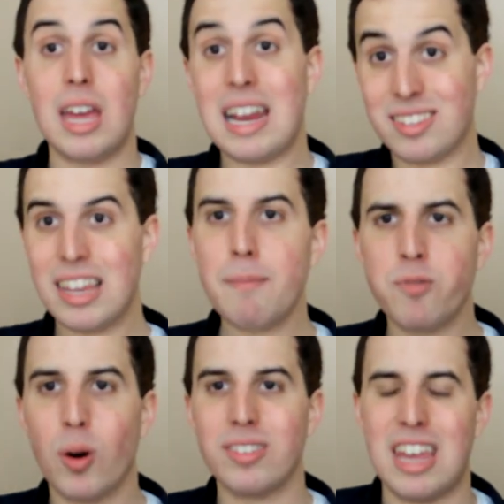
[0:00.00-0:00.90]

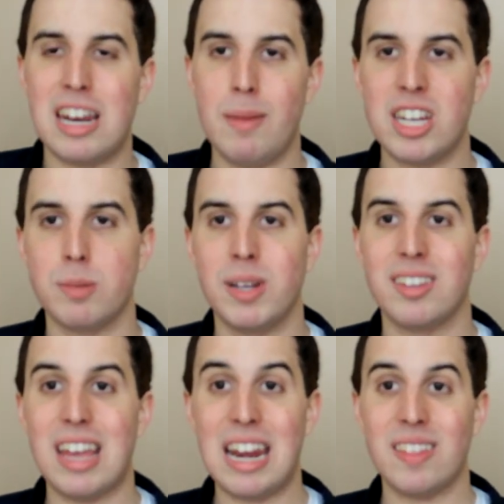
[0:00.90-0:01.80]
except for its animation,
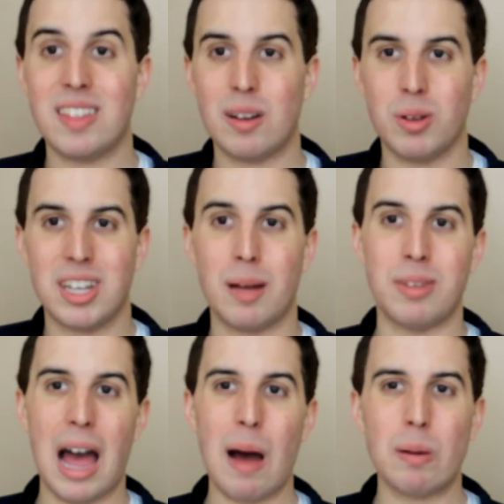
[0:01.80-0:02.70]
because anything that really
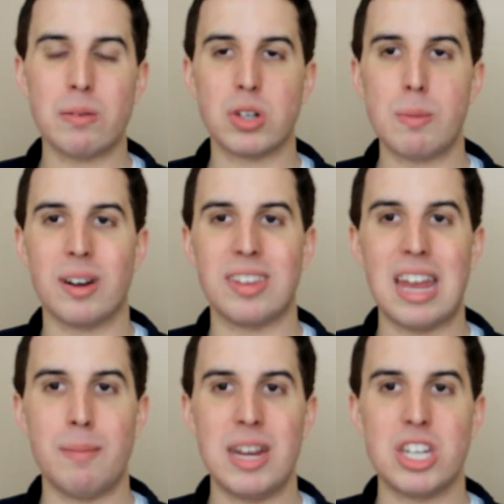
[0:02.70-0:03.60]
comes out of DreamWorks
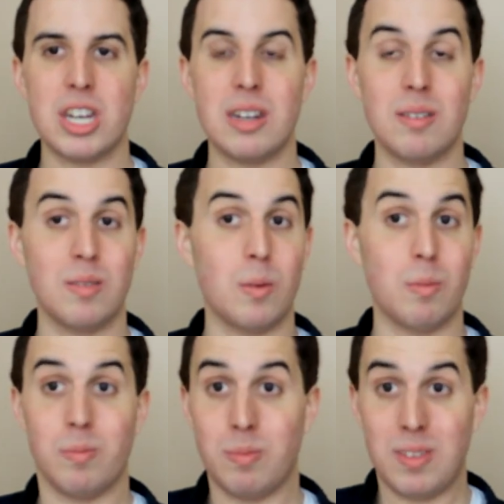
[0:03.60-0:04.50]
Animation
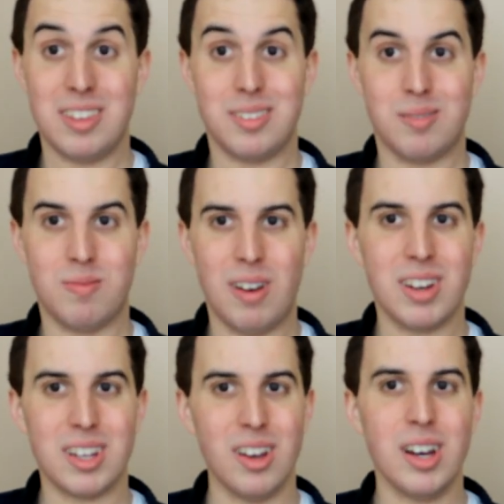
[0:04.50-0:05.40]
is
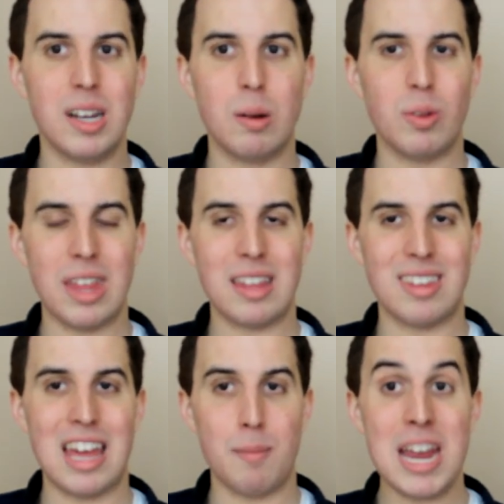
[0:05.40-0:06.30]
very good with its
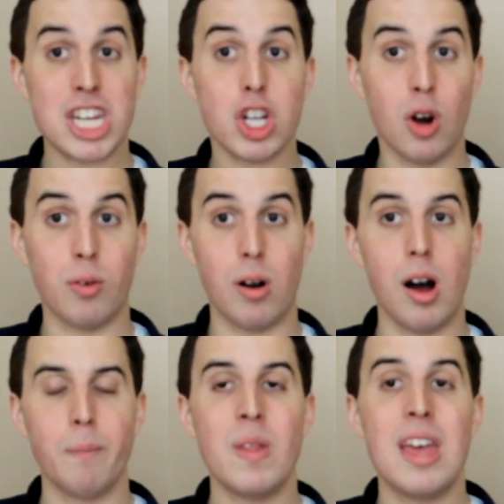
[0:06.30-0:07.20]
animation
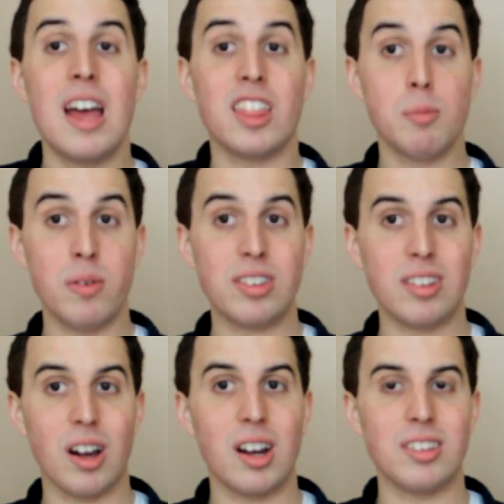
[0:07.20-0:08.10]
overall. The movie
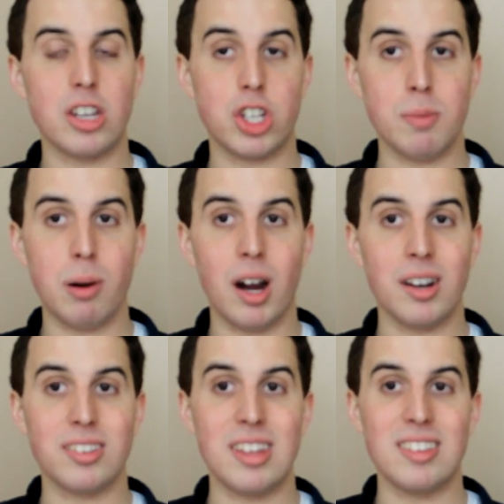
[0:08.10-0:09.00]
stars Jim
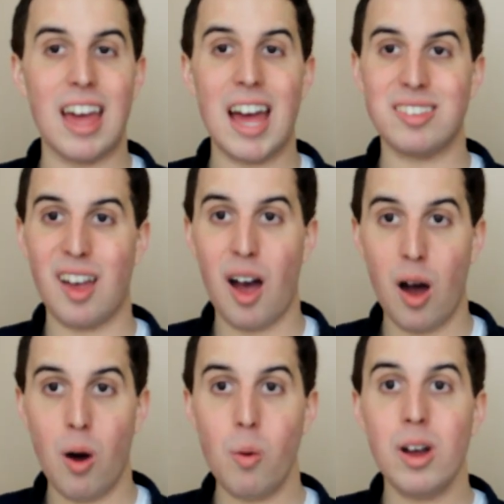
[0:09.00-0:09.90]
Parsons as
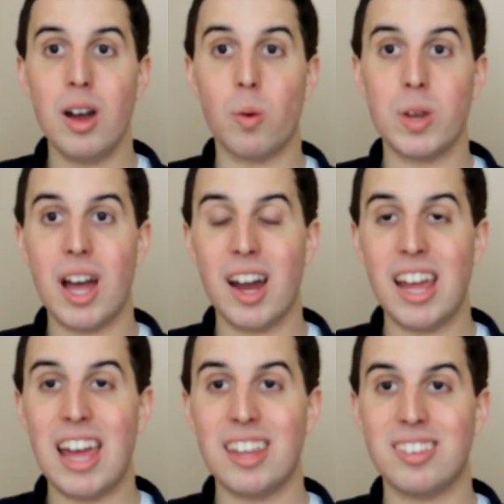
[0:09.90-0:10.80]
O,
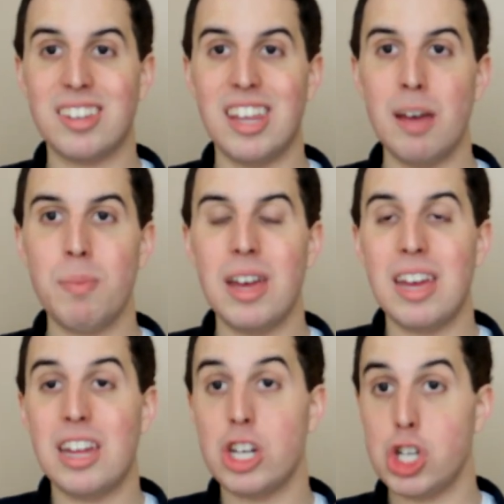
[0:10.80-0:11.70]
Rihanna as Tip,
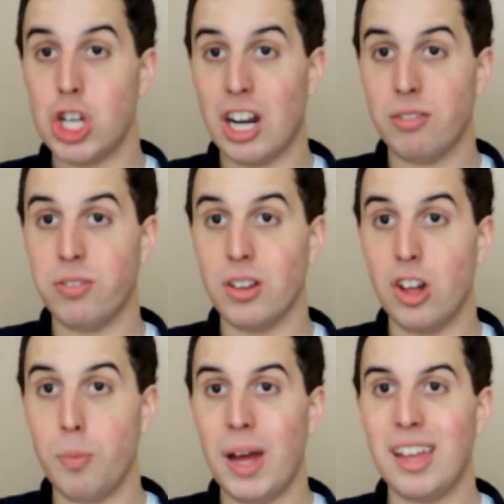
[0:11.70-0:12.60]
Jennifer
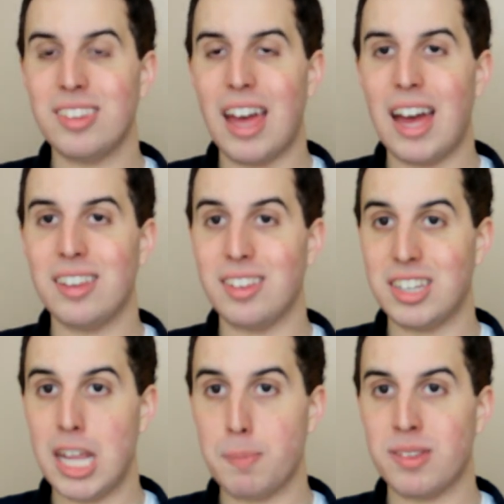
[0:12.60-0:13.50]
Lopez as
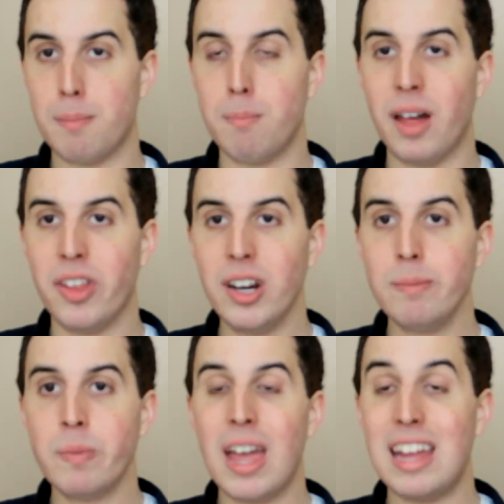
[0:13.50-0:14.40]
Tip's
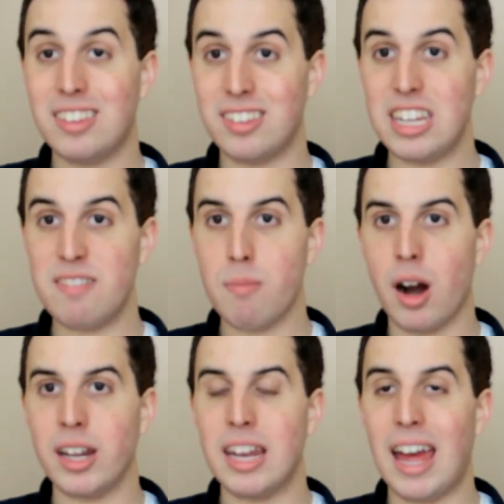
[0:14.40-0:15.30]
mother, and Steve
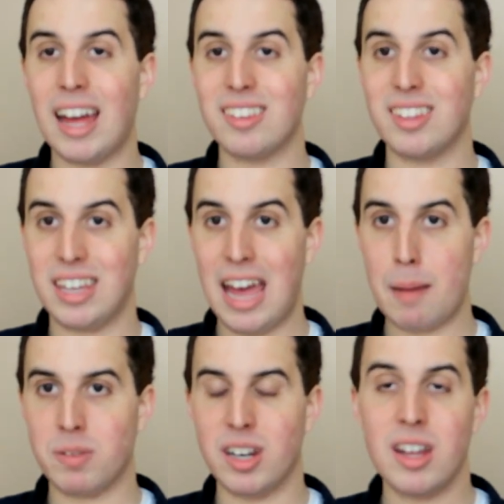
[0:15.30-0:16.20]
Martin as the
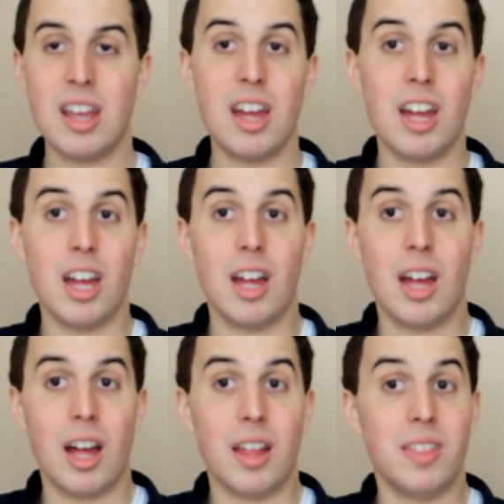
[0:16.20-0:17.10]
captain.
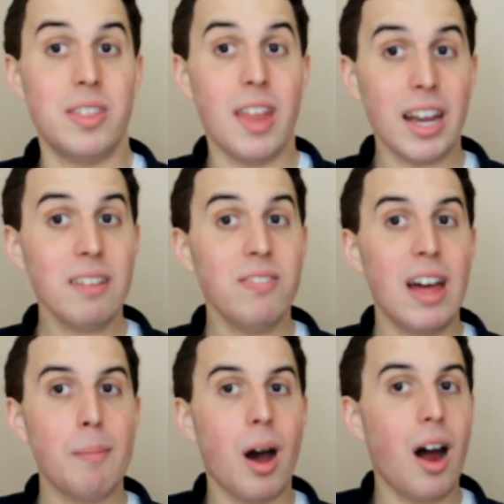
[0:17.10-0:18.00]
None of
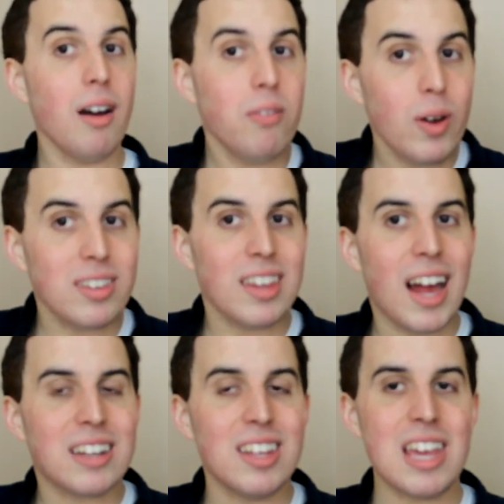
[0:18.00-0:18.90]
them are voice
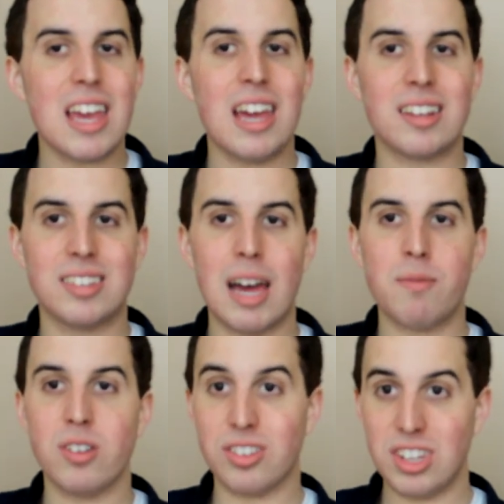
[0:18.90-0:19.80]
acting
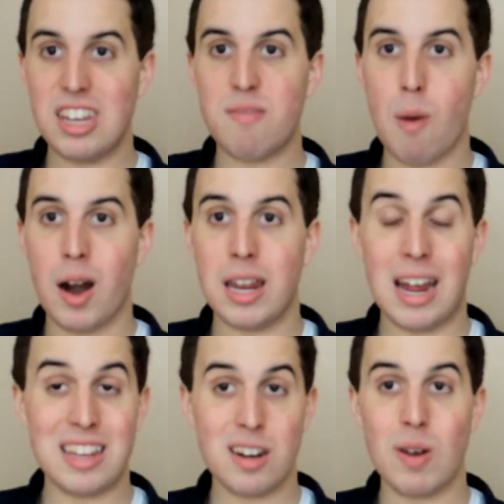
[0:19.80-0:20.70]
except for Steve Martin.
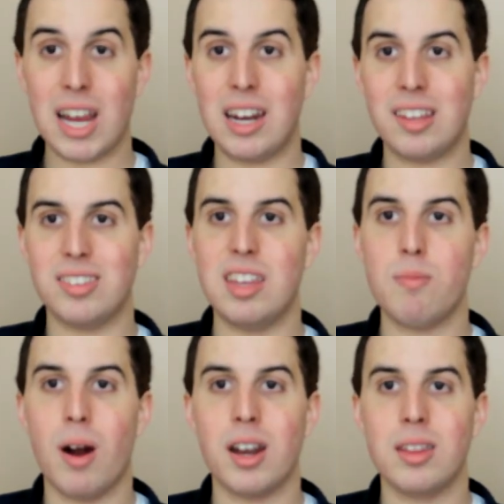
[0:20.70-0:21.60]
I didn't recognize Steve
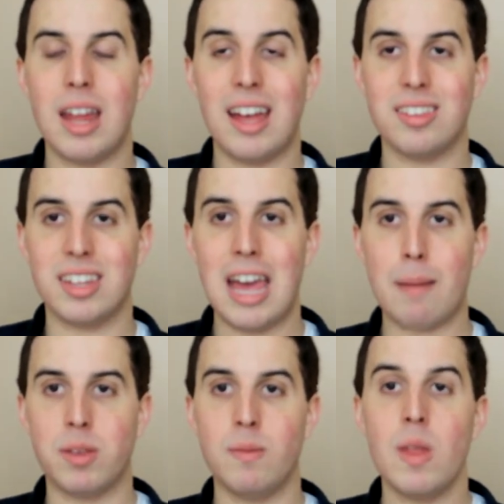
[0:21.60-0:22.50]
Martin as the
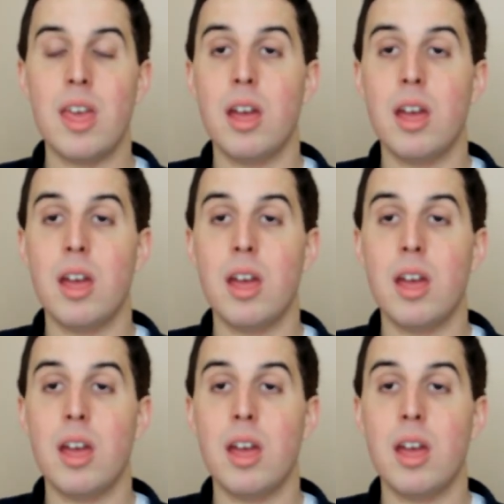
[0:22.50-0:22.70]
captain.